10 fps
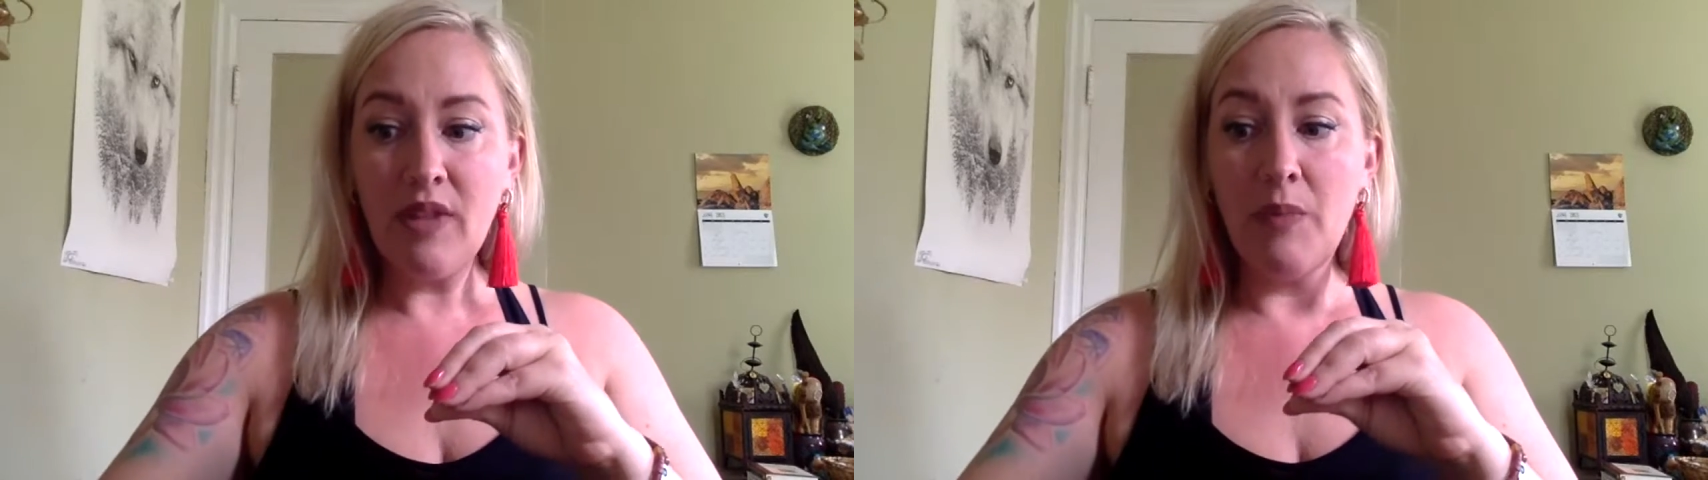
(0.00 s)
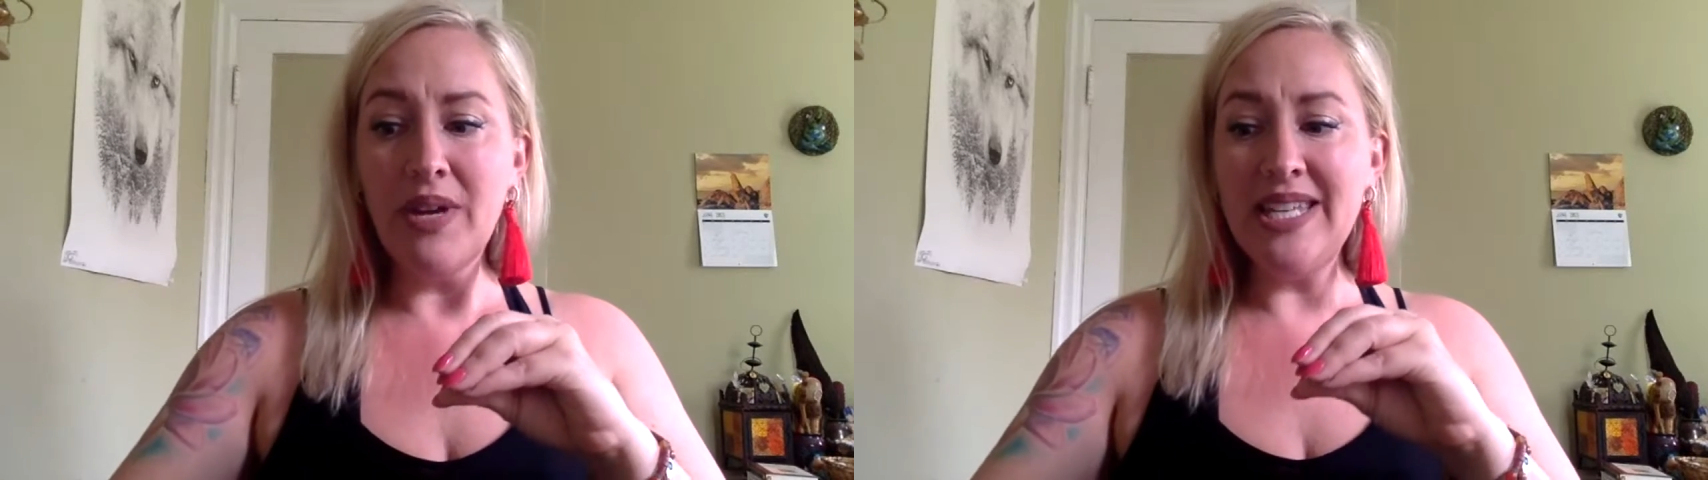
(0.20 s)

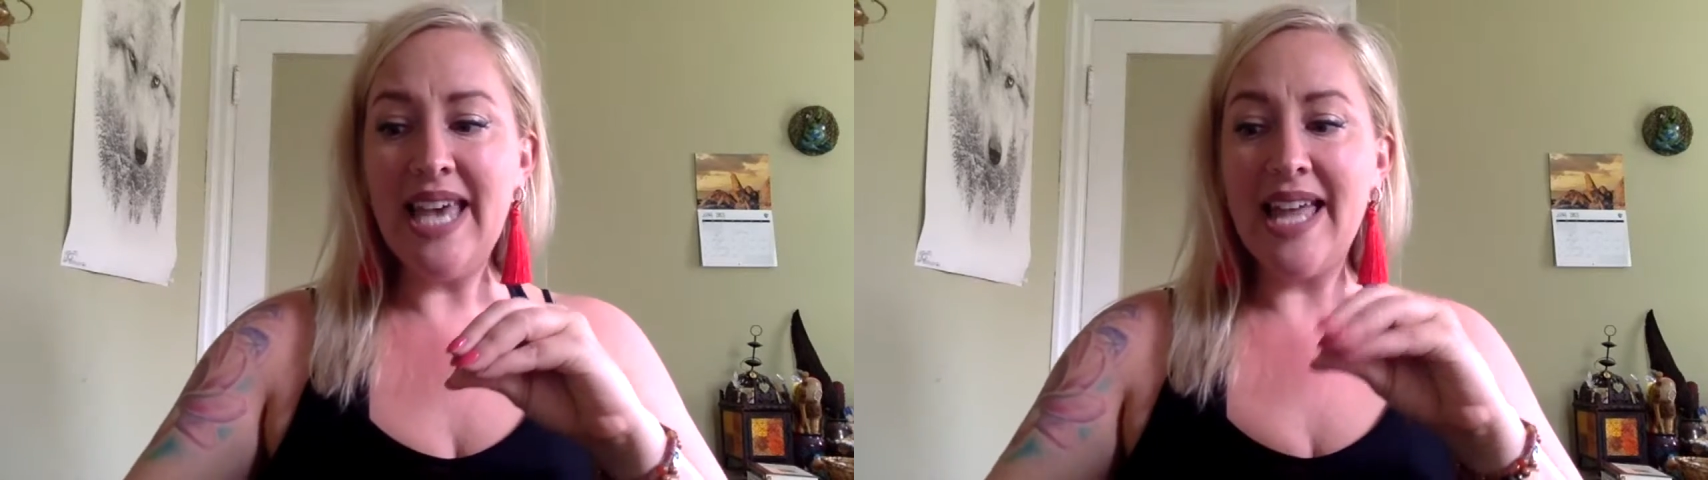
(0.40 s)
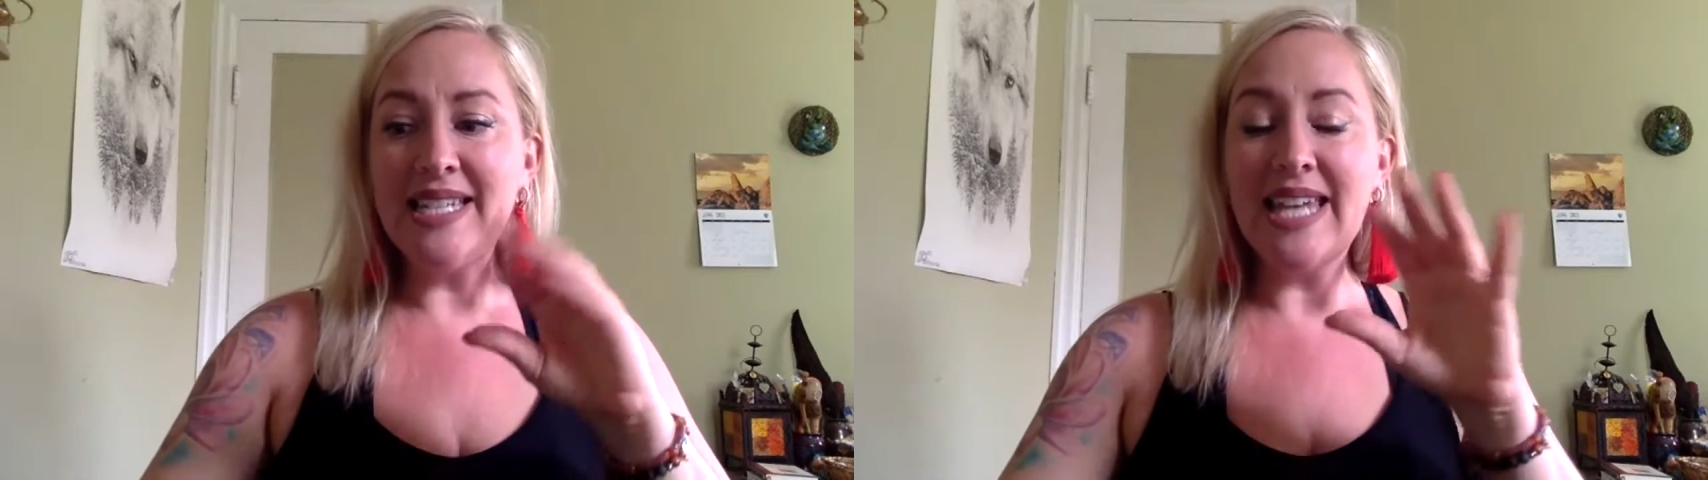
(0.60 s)
but
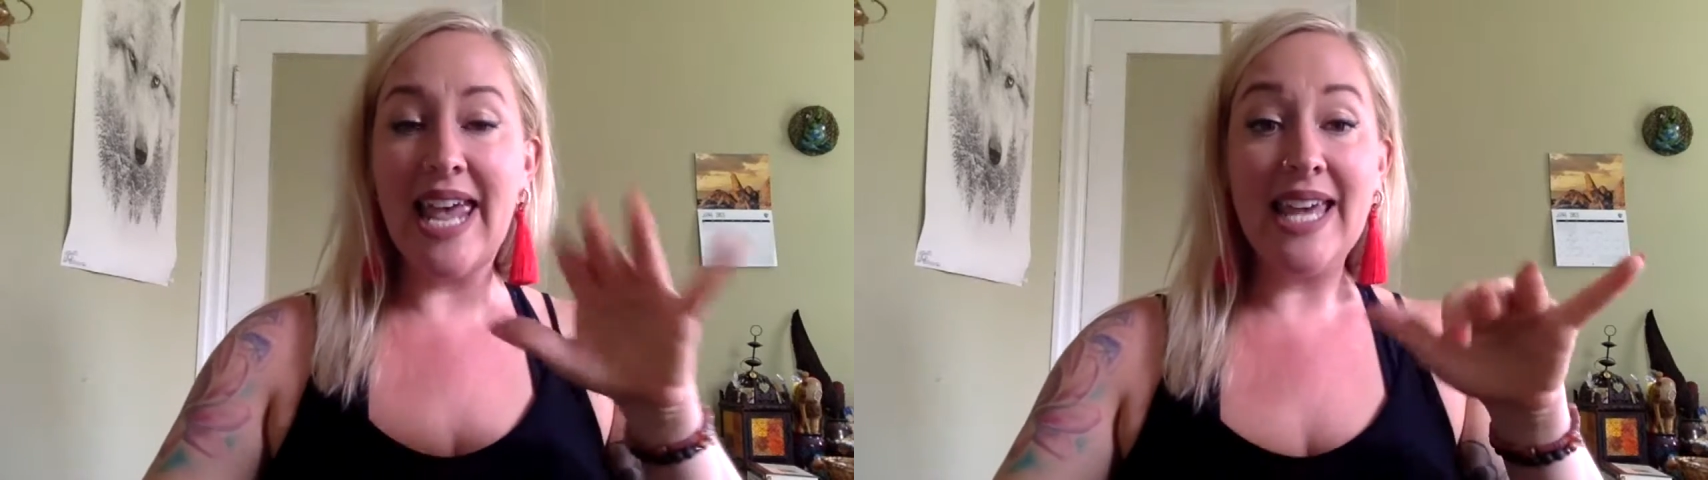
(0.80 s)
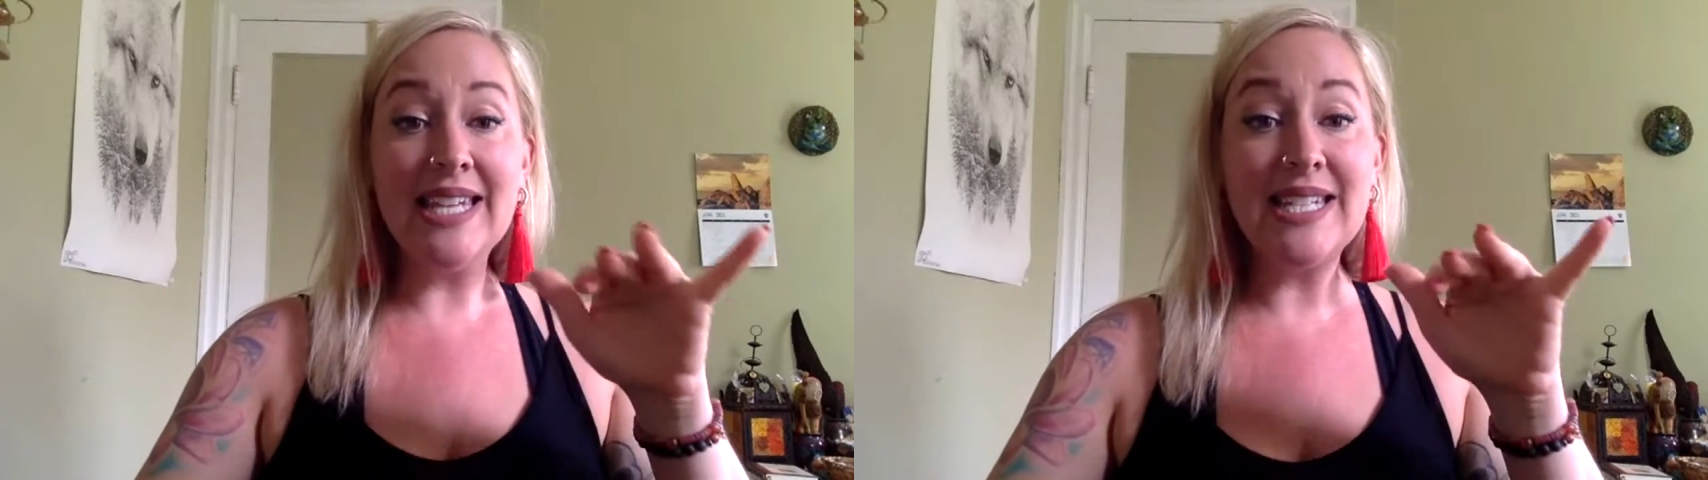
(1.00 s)
yet
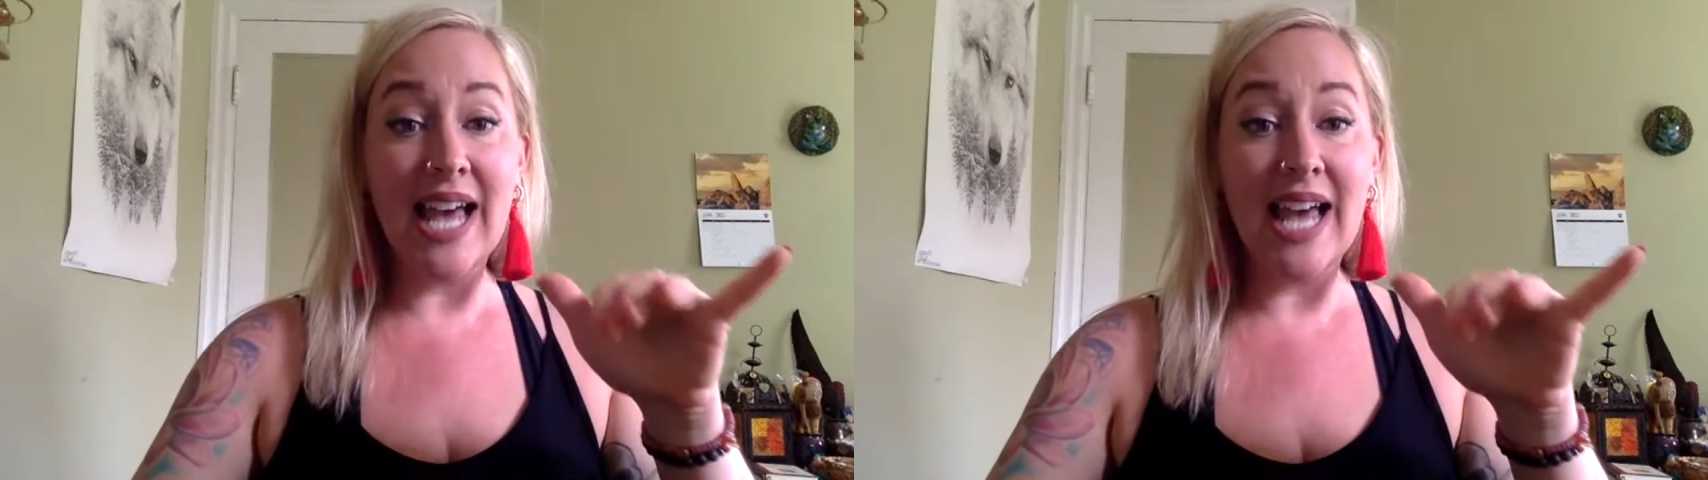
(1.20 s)
take